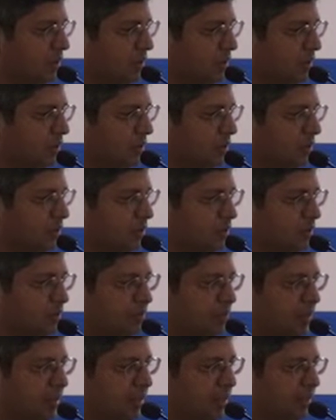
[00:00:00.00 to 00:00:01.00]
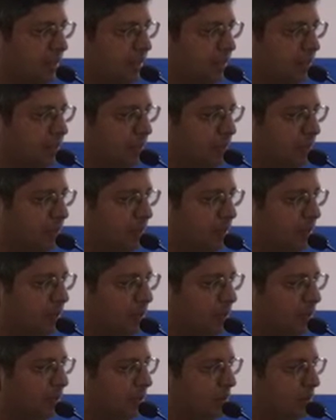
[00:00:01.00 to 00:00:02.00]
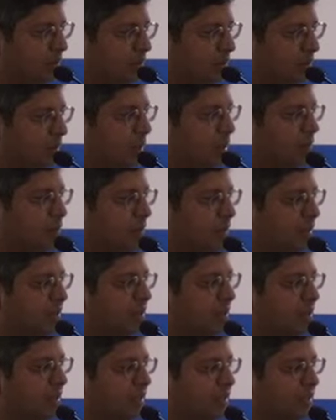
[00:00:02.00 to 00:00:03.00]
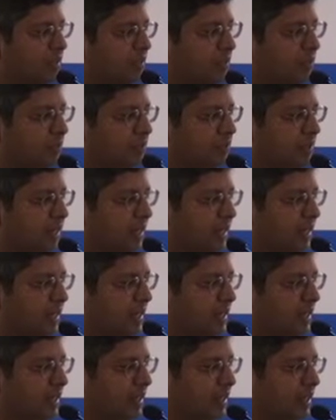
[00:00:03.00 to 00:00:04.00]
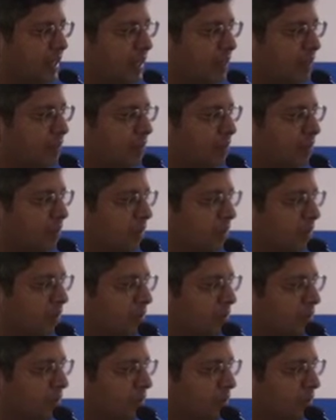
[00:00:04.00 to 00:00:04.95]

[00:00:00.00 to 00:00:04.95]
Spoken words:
Now this is the final email, final letter which I have